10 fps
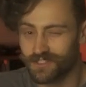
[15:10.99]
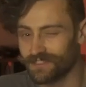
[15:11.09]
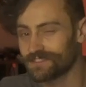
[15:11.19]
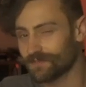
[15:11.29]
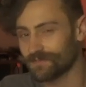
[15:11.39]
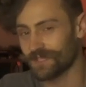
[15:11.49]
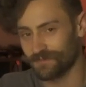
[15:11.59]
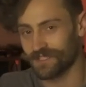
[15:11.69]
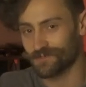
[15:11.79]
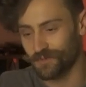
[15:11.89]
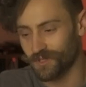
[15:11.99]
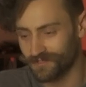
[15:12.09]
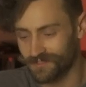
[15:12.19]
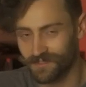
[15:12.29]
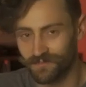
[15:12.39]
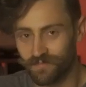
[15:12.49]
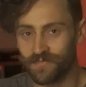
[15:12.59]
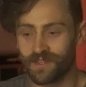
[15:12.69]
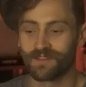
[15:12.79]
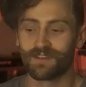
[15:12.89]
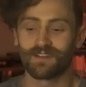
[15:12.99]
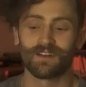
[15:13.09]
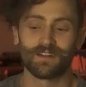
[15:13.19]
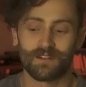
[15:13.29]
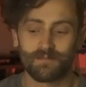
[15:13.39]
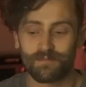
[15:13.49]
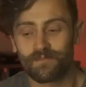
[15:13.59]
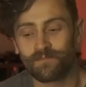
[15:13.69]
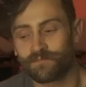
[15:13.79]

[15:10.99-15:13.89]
and sometimes that's warranted. Um,